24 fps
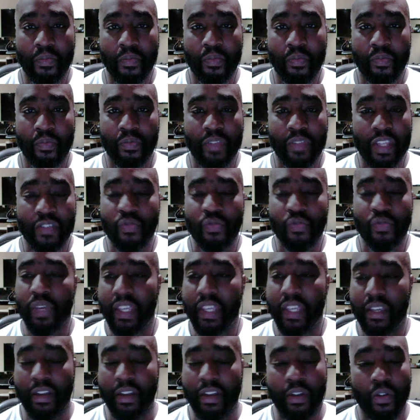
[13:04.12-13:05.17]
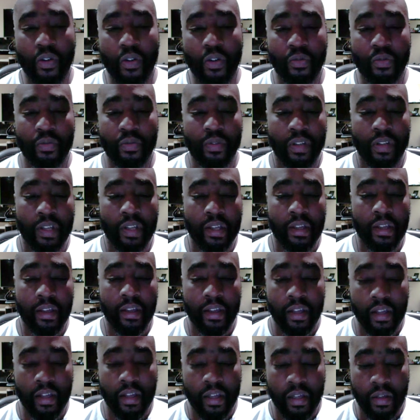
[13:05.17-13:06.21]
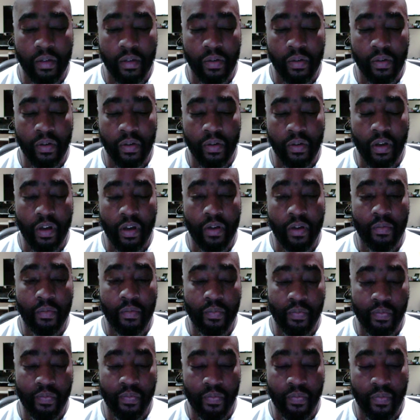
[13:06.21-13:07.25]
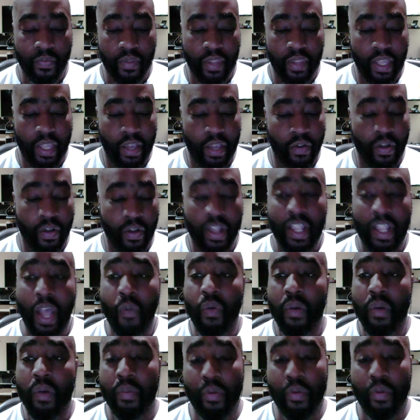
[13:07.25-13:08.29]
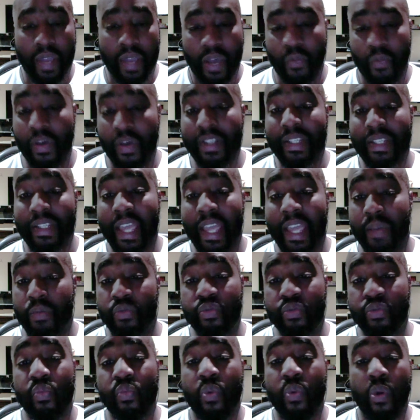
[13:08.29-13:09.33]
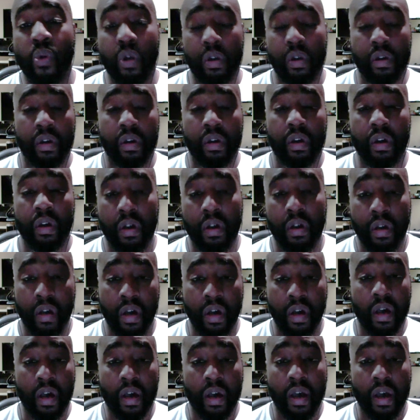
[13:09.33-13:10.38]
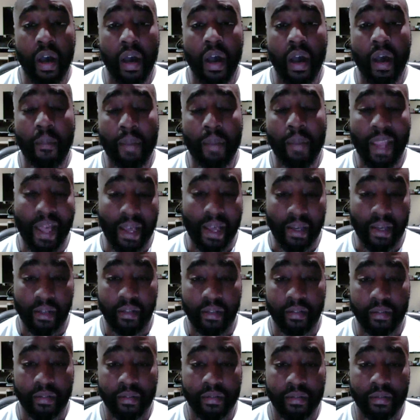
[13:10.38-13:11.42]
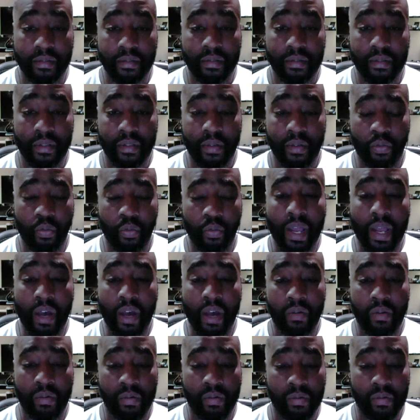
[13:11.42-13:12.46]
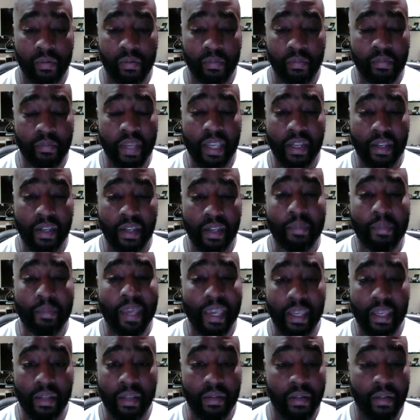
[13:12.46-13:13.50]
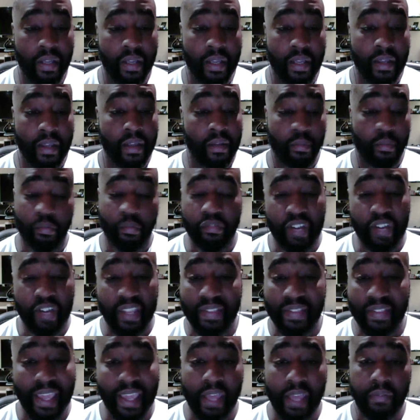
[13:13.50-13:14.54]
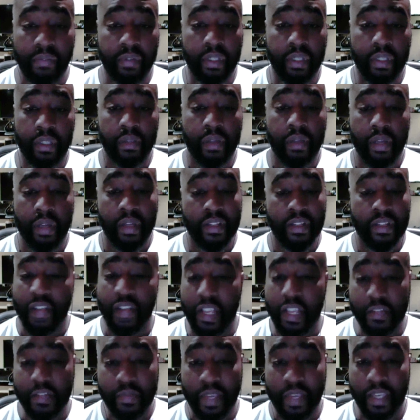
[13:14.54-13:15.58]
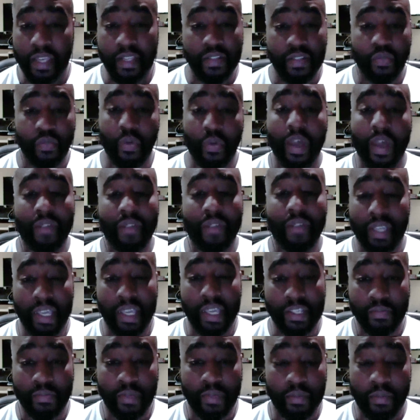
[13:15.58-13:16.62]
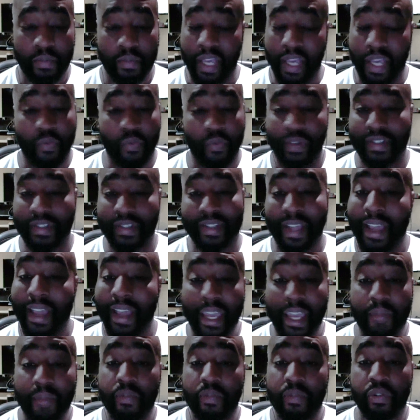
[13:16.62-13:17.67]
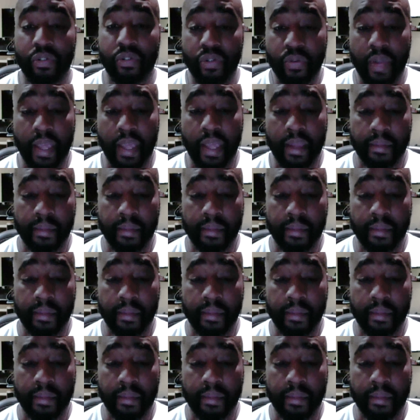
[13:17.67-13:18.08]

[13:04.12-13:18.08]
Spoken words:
this week alone, um, at one point I wasn't able to walk a block without being in pain, breathing heavy, chest pains, whatever the case may be. I was not able to do that.